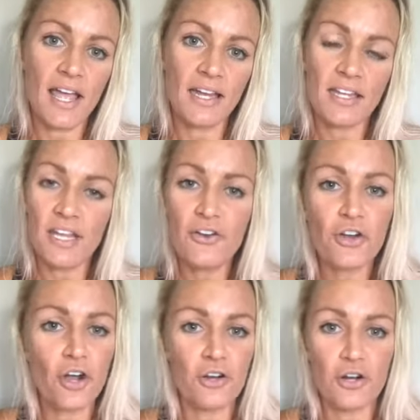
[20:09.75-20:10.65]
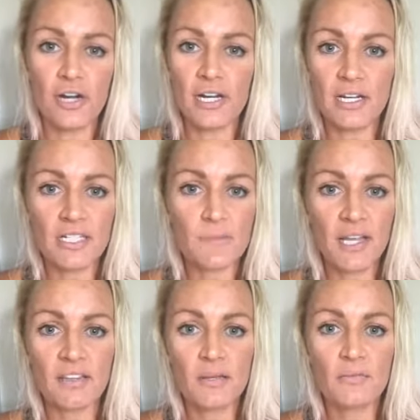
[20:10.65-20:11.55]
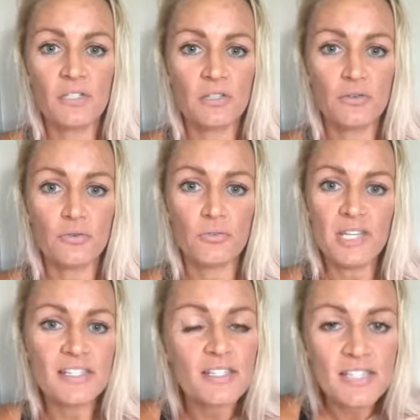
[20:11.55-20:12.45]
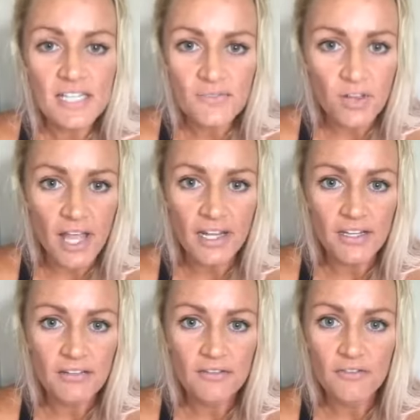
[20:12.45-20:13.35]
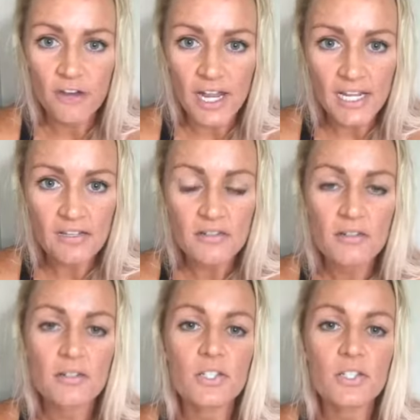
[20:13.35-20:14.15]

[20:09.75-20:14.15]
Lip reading: at a kindergartner and expect them to be successful at it, right?